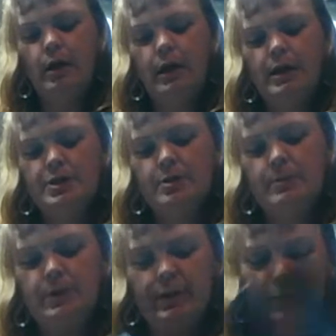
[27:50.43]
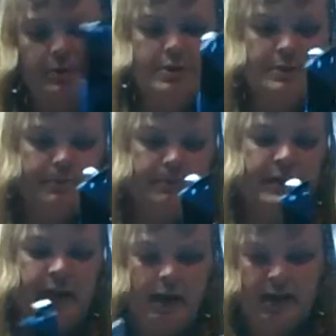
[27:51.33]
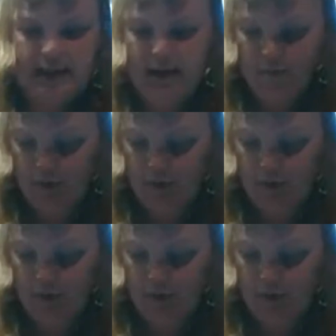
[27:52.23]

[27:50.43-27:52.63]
as humanly close as. Yeah, okay, that